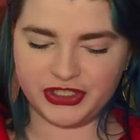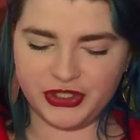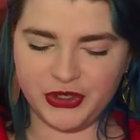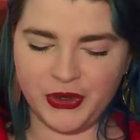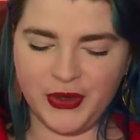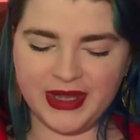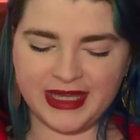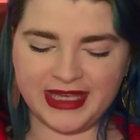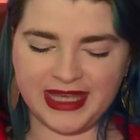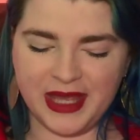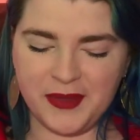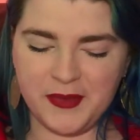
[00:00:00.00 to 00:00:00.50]

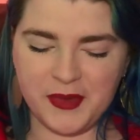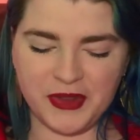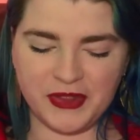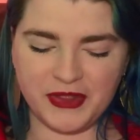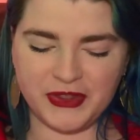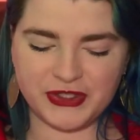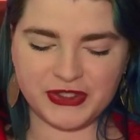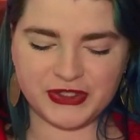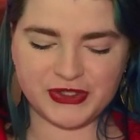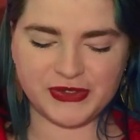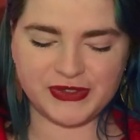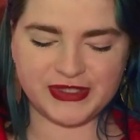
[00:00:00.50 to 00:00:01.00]
Joachim on the
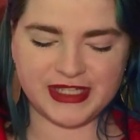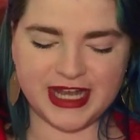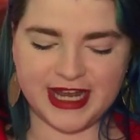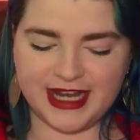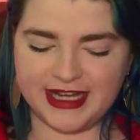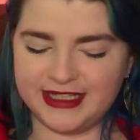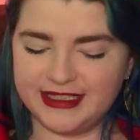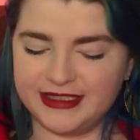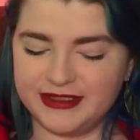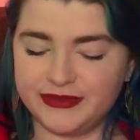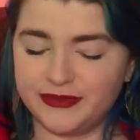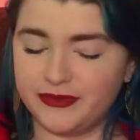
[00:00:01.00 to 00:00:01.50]
shoulder.
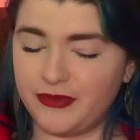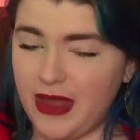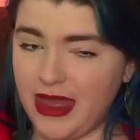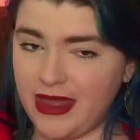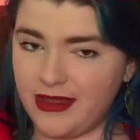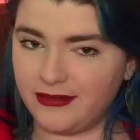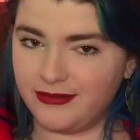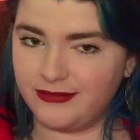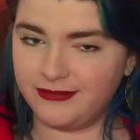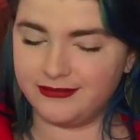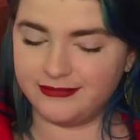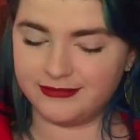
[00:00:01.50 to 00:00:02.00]

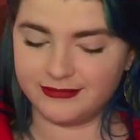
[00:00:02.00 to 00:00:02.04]
"Well,